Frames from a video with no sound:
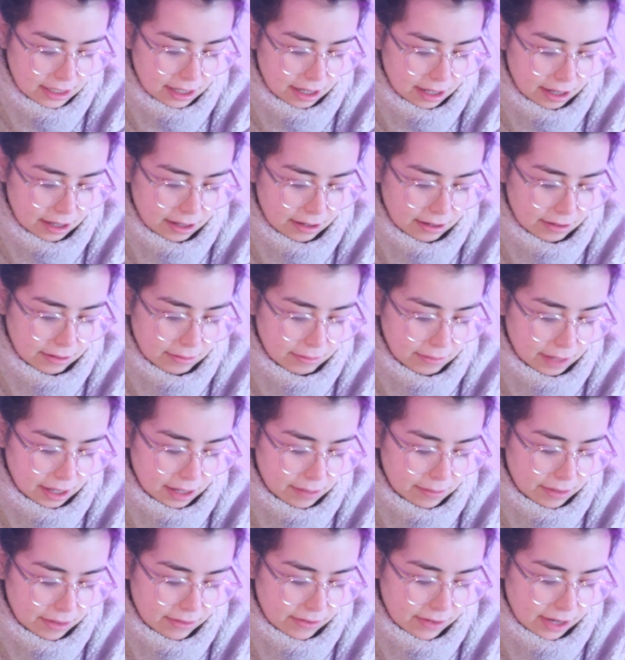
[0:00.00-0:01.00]
that
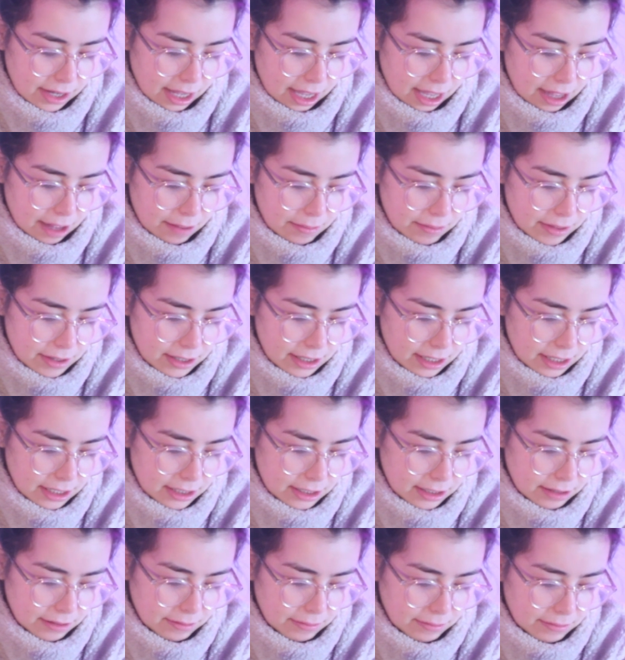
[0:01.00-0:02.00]
made me really happy, like
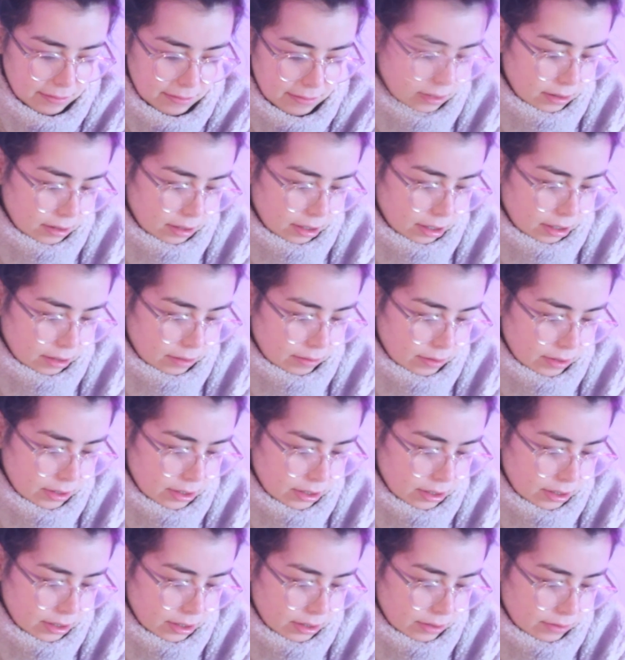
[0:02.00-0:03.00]
don't know, I
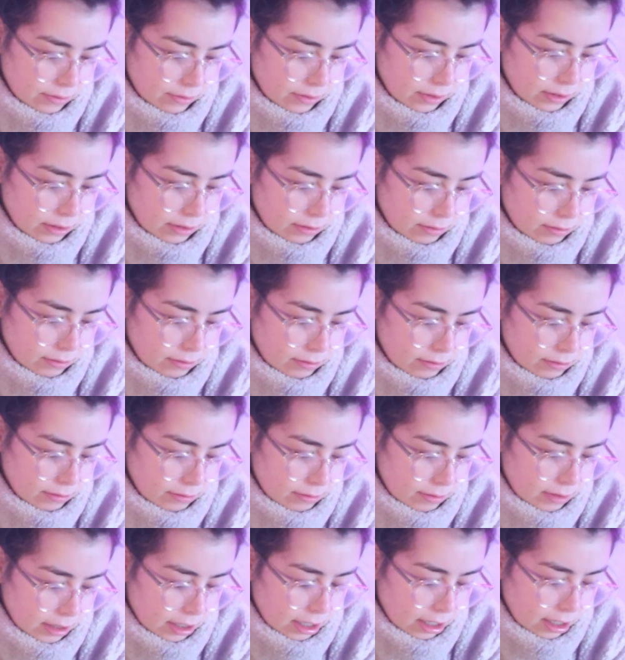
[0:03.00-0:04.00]
just feel
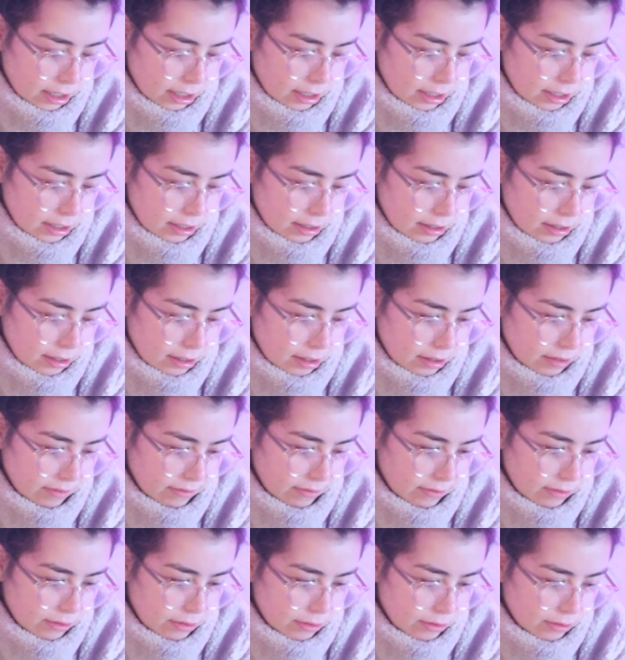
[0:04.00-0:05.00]
like
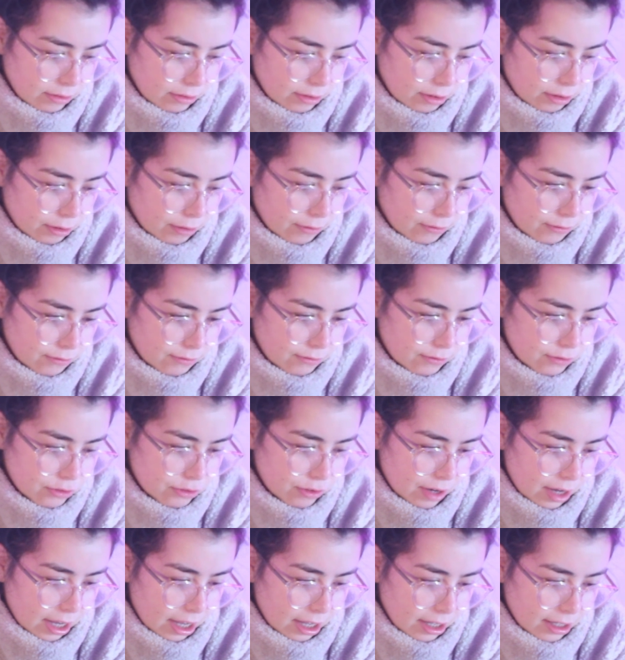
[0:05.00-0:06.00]
I've gone off
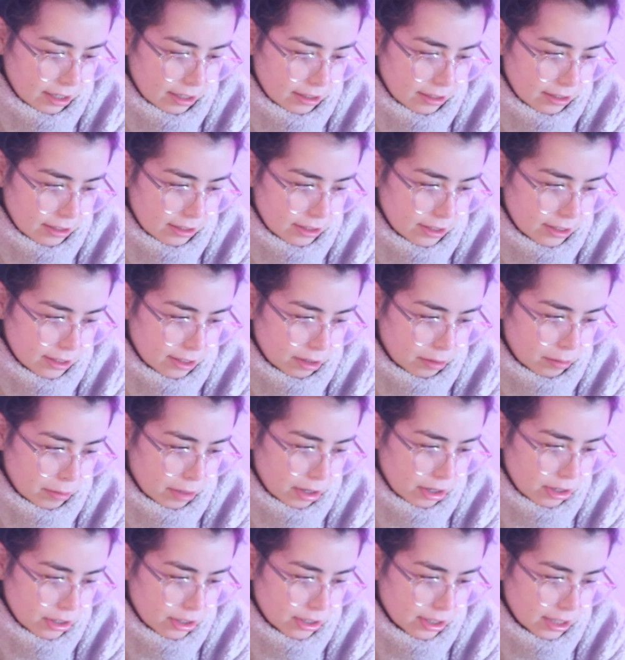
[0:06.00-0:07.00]
track so
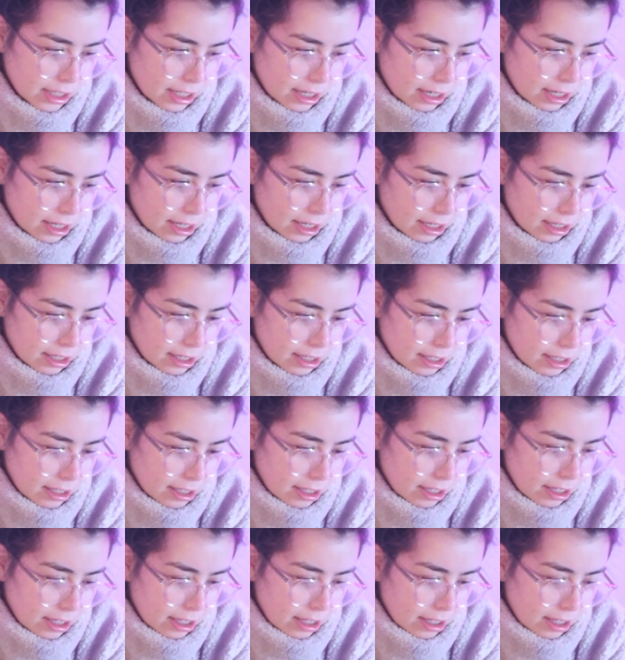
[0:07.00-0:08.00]
much that like
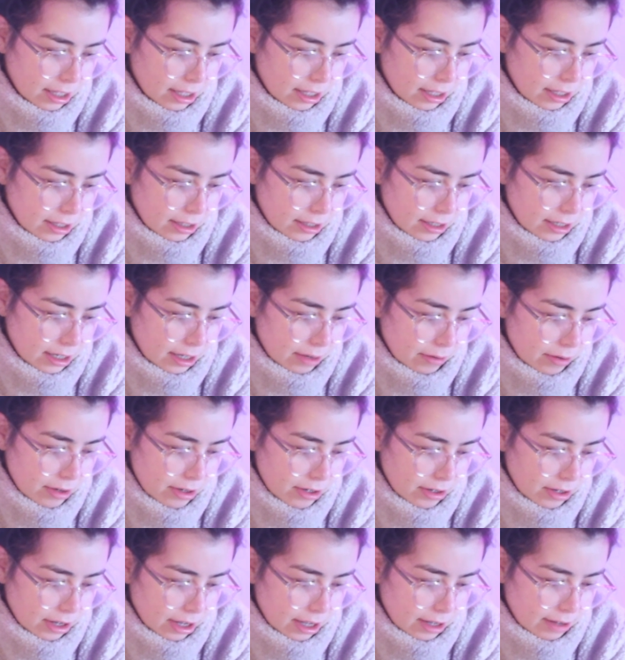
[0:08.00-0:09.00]
now I
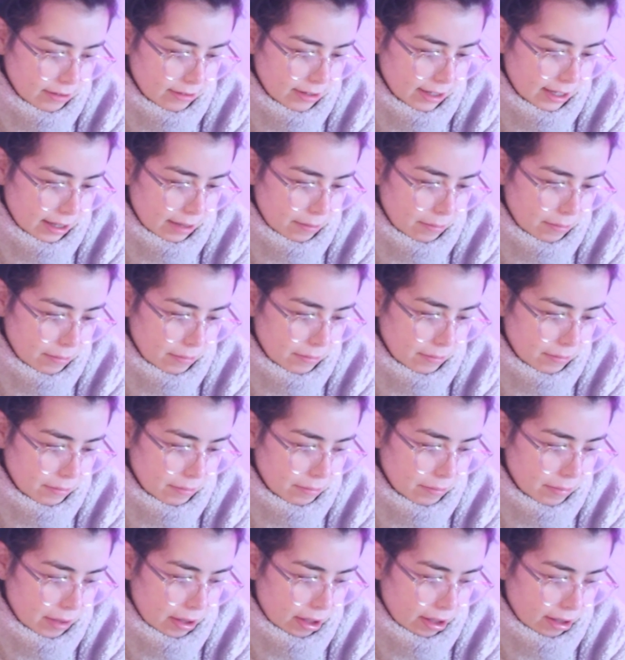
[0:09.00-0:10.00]
don't know how to get
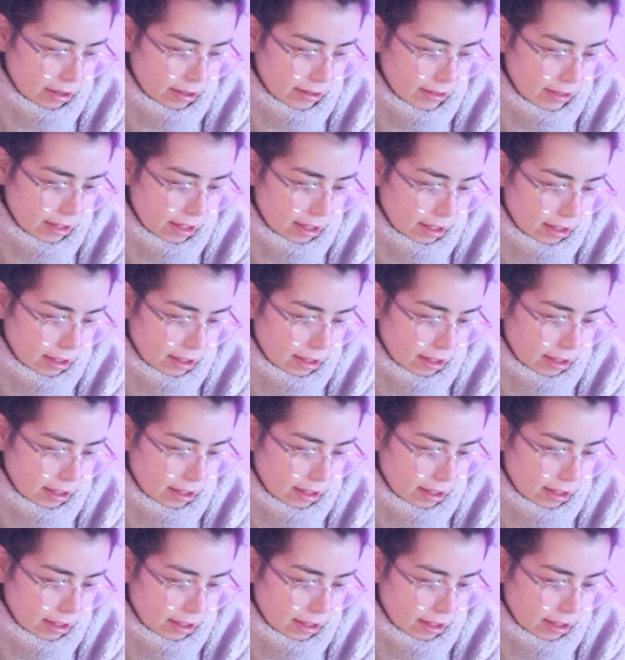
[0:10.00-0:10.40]
back there.